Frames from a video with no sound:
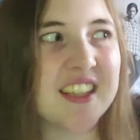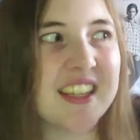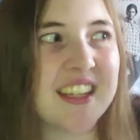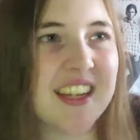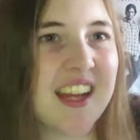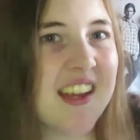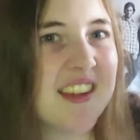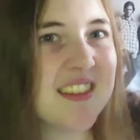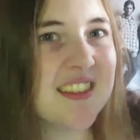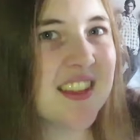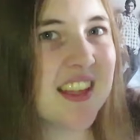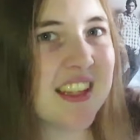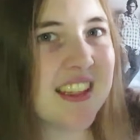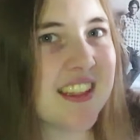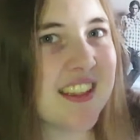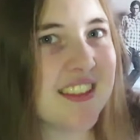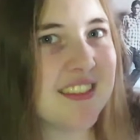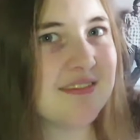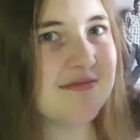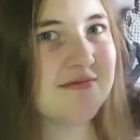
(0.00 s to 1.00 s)
it, and I didn't like
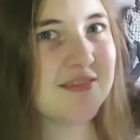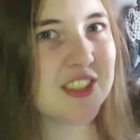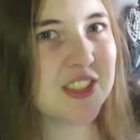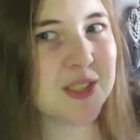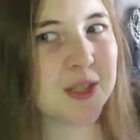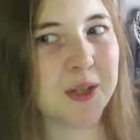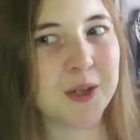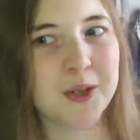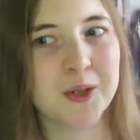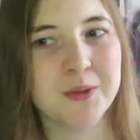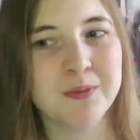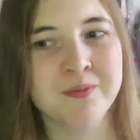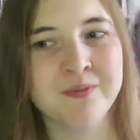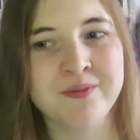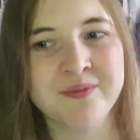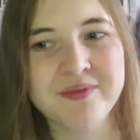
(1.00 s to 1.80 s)
it, so.